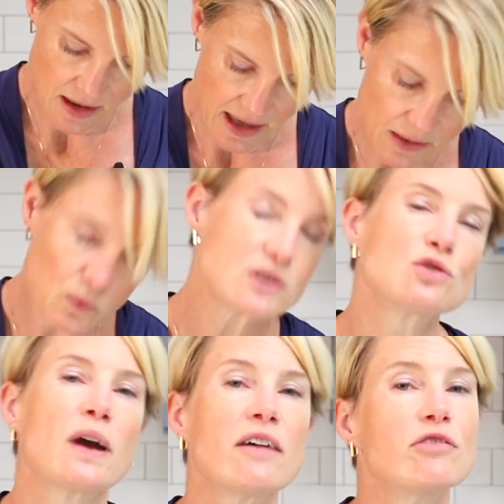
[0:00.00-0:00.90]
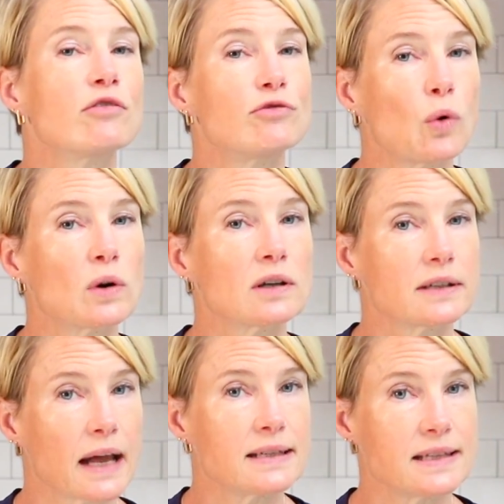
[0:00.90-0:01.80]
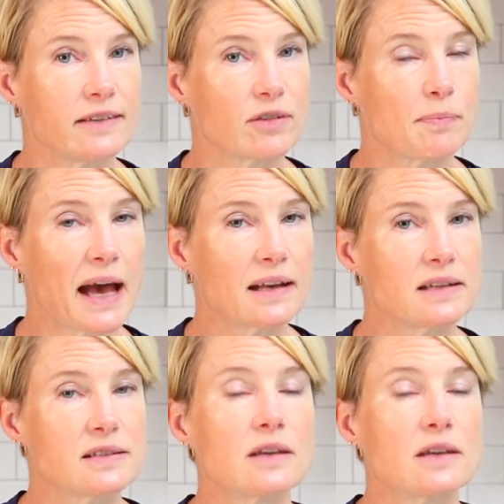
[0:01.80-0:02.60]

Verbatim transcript: And once you have four nice even patties,